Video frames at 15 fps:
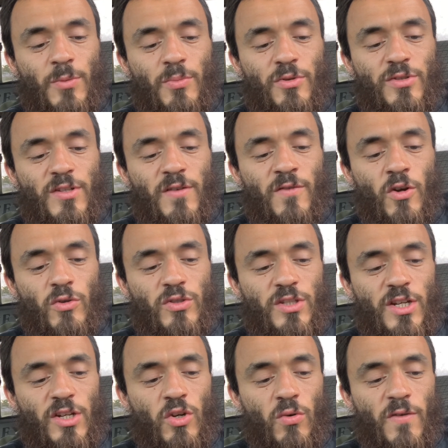perceive no
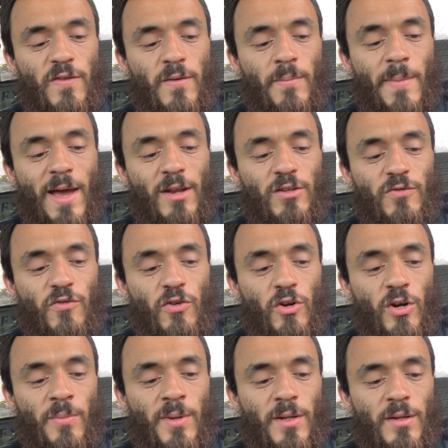signal of the maliceful
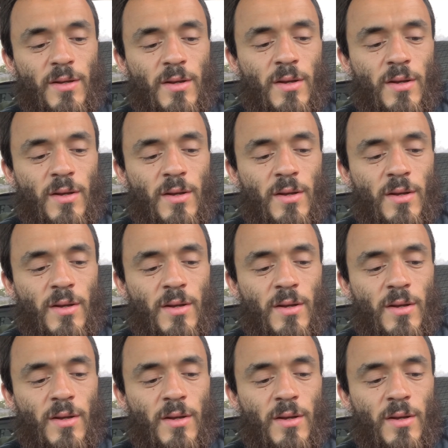hermit,